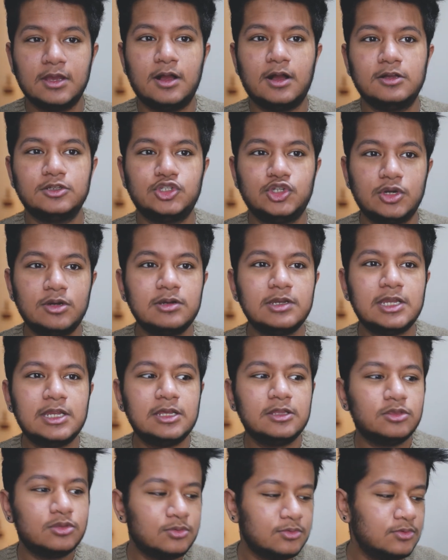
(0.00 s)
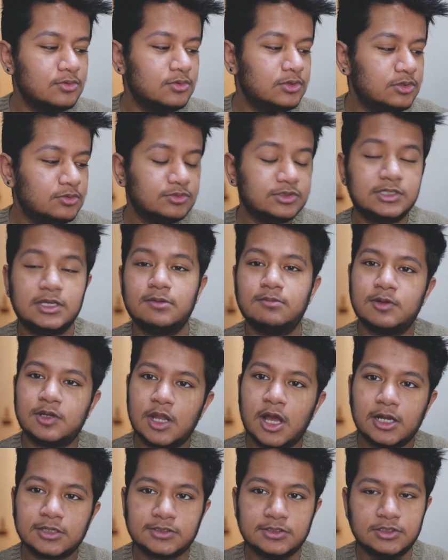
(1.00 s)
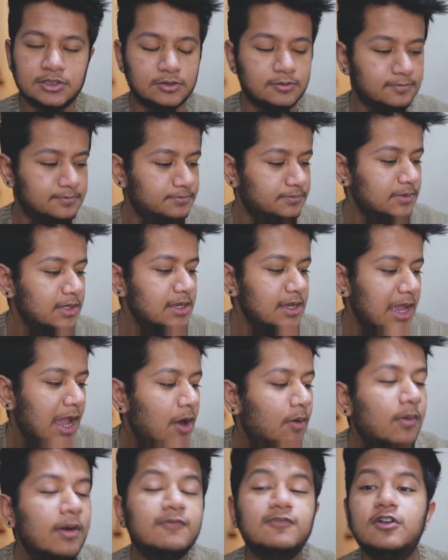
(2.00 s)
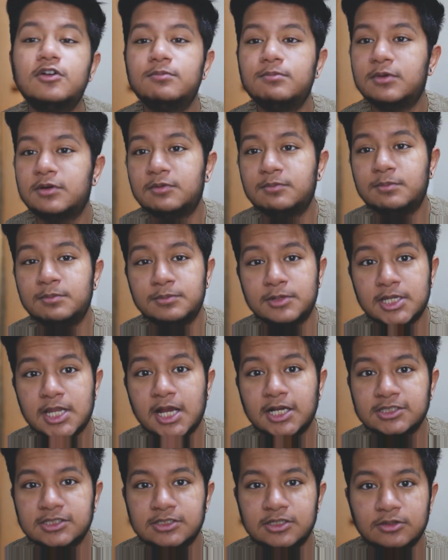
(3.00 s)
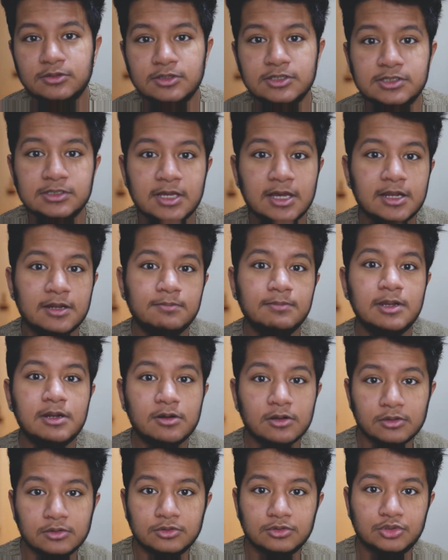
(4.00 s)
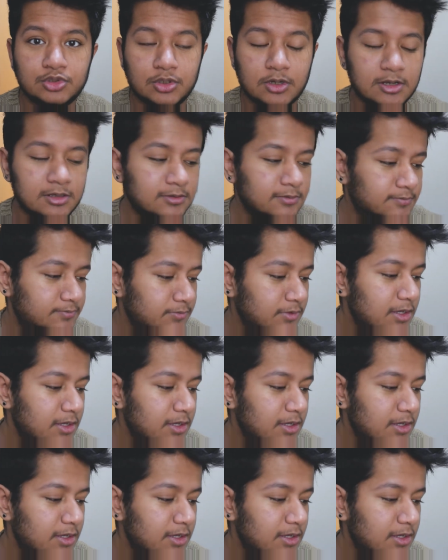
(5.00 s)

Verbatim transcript: a uh, journey through using minoxidil. However, minoxidil is not a miracle drug.